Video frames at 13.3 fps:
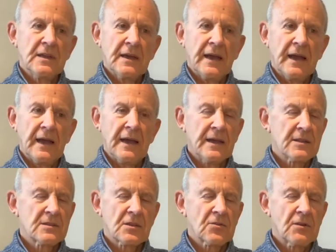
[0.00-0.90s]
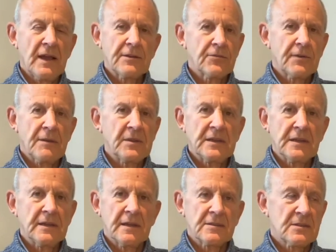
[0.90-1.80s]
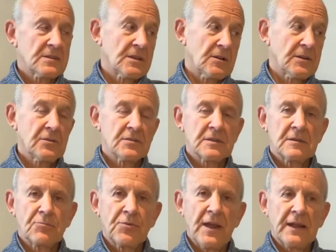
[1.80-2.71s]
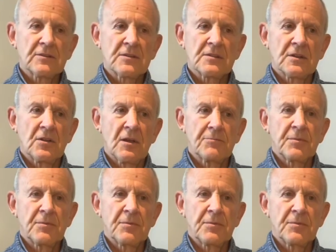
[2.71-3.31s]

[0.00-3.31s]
It's a great remedy. As I said, I use it in practice a lot,